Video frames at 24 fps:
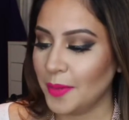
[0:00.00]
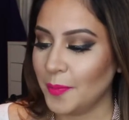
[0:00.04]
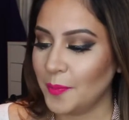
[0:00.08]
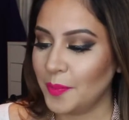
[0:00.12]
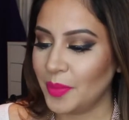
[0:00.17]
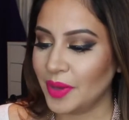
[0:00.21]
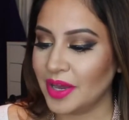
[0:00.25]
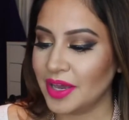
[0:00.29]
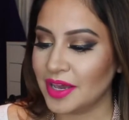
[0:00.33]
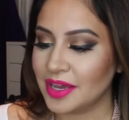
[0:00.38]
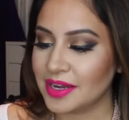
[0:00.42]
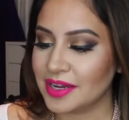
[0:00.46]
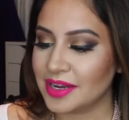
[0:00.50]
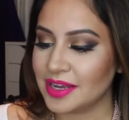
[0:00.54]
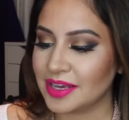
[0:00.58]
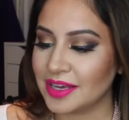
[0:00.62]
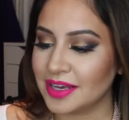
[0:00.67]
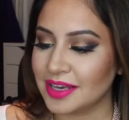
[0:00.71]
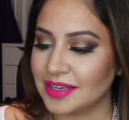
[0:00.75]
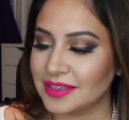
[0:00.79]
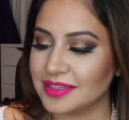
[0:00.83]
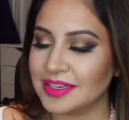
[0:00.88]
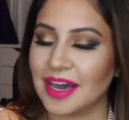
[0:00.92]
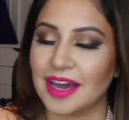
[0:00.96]
But
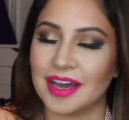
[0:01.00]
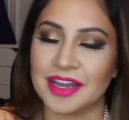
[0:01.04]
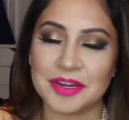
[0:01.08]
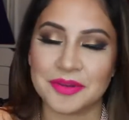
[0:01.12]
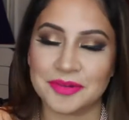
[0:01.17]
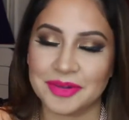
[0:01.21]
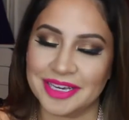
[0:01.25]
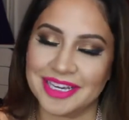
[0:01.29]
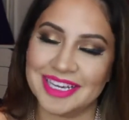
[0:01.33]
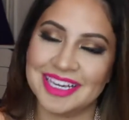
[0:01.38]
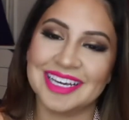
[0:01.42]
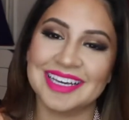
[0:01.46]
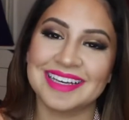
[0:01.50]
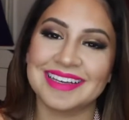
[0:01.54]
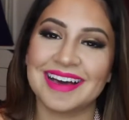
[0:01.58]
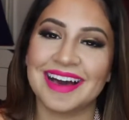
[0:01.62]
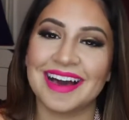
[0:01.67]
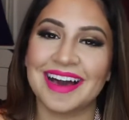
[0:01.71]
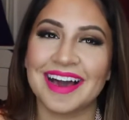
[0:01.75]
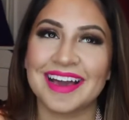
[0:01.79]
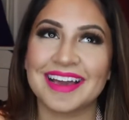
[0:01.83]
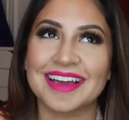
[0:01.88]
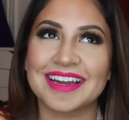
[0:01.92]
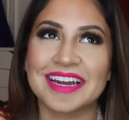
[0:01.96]
yeah, anyway,
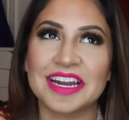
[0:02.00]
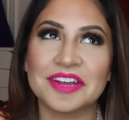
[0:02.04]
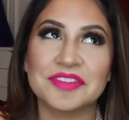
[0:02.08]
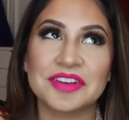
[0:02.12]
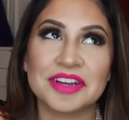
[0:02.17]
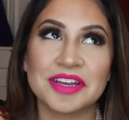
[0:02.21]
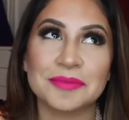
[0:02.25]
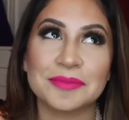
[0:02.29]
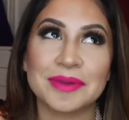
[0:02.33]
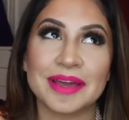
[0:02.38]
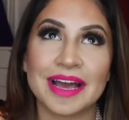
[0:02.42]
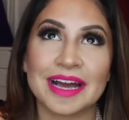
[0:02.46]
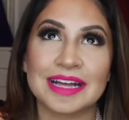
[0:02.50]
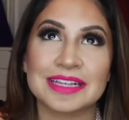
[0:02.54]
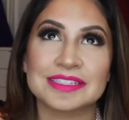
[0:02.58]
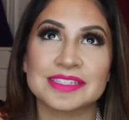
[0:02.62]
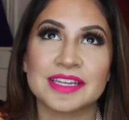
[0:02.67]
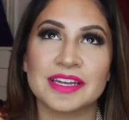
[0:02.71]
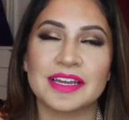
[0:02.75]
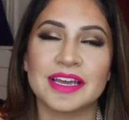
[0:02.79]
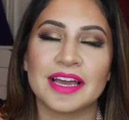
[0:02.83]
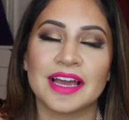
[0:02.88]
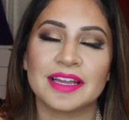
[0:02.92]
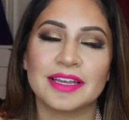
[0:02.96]
I could never get my hands
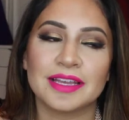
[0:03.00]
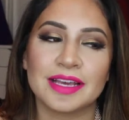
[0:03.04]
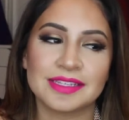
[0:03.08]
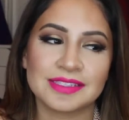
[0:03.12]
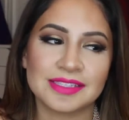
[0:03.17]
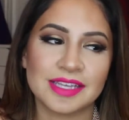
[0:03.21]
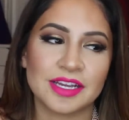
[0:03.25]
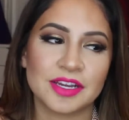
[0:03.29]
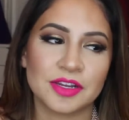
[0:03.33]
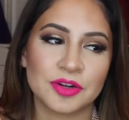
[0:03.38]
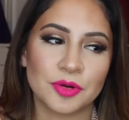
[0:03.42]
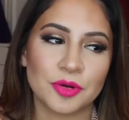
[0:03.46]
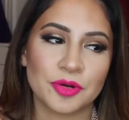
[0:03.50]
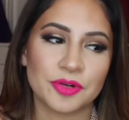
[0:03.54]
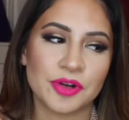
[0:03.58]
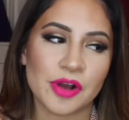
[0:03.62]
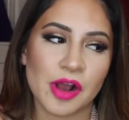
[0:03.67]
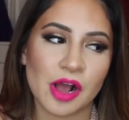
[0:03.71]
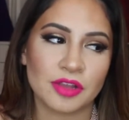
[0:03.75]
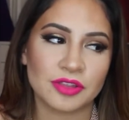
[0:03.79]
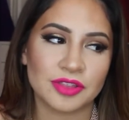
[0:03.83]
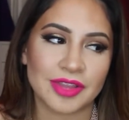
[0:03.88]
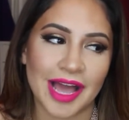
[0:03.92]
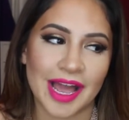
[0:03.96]
on it, and yes, I could order
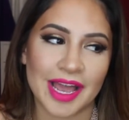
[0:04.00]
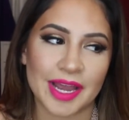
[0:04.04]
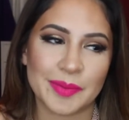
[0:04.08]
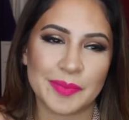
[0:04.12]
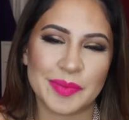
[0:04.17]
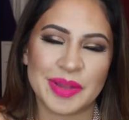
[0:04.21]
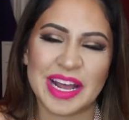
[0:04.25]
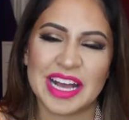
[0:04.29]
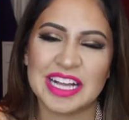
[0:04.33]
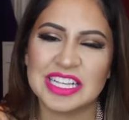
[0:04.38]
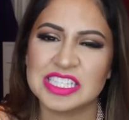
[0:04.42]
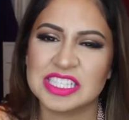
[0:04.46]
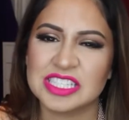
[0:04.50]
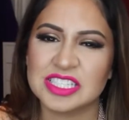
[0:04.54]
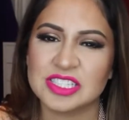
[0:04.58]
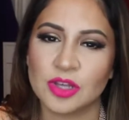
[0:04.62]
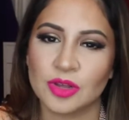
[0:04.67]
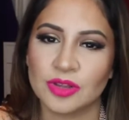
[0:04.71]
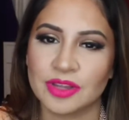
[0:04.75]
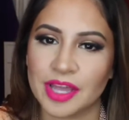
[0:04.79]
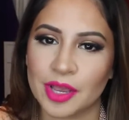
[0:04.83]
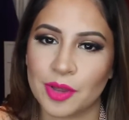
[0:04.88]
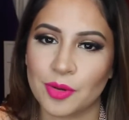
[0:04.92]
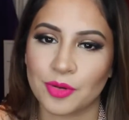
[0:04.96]
online, but I just
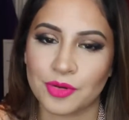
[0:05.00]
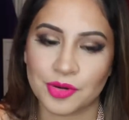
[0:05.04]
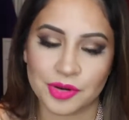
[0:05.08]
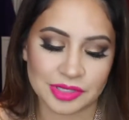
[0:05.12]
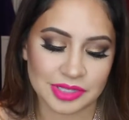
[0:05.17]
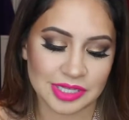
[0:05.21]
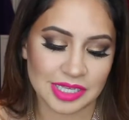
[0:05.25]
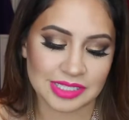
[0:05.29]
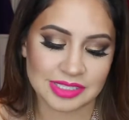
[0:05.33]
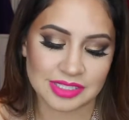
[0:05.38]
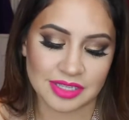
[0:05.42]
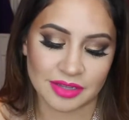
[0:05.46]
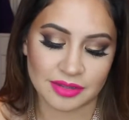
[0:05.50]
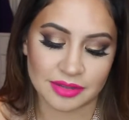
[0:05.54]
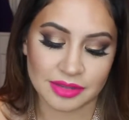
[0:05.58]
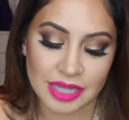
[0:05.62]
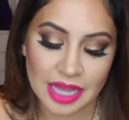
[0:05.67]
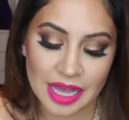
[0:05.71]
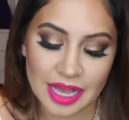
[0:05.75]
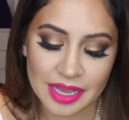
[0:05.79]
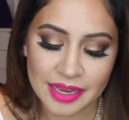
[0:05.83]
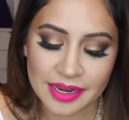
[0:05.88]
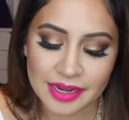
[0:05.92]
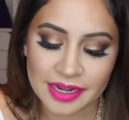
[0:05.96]
don't like ordering things
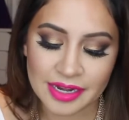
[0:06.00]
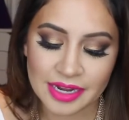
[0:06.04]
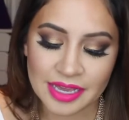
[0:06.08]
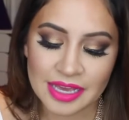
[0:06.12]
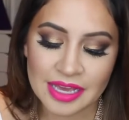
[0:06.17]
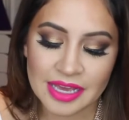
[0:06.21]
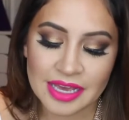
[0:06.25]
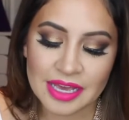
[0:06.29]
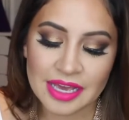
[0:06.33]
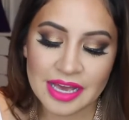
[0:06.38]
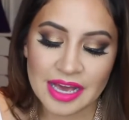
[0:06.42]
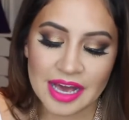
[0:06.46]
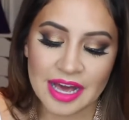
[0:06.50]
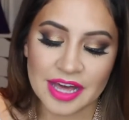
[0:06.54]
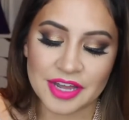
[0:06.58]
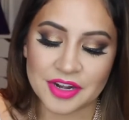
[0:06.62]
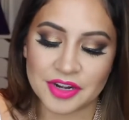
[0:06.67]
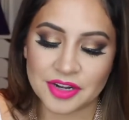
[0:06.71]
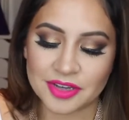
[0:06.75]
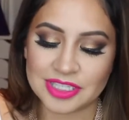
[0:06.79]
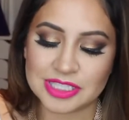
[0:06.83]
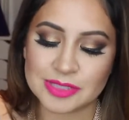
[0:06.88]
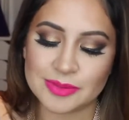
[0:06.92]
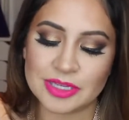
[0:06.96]
online. I don't
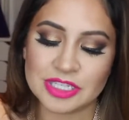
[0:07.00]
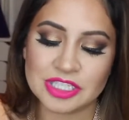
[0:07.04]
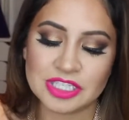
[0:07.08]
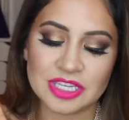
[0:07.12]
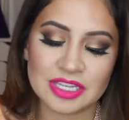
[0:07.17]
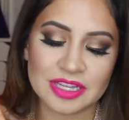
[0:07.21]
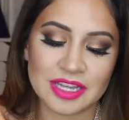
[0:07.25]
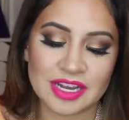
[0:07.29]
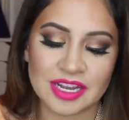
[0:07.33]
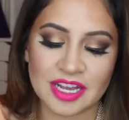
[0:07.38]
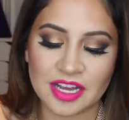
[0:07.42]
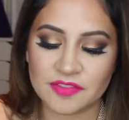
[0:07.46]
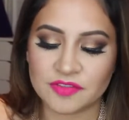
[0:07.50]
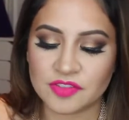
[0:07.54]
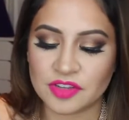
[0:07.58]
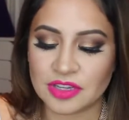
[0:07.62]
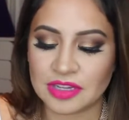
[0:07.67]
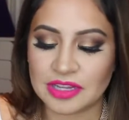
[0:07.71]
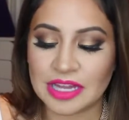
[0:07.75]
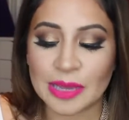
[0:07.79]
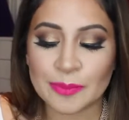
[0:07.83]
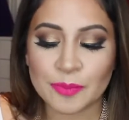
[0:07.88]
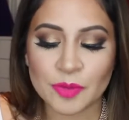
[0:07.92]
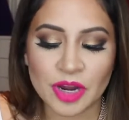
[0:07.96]
know, especially like after the
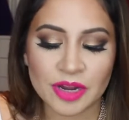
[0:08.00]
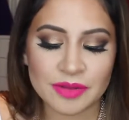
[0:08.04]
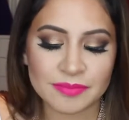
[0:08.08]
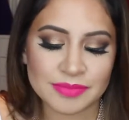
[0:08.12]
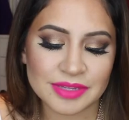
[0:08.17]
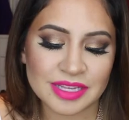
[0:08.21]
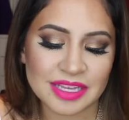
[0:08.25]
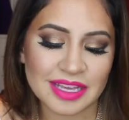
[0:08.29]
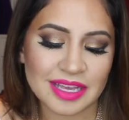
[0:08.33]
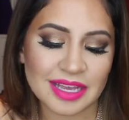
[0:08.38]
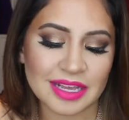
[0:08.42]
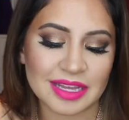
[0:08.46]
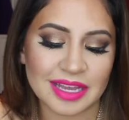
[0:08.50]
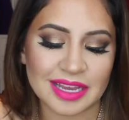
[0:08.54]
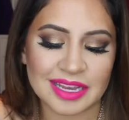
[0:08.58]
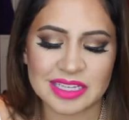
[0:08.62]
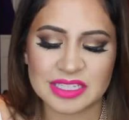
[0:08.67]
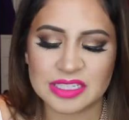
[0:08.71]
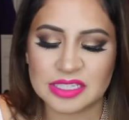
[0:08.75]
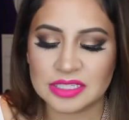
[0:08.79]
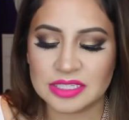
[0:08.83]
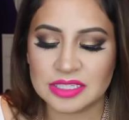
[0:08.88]
Lime Crime thing. Like,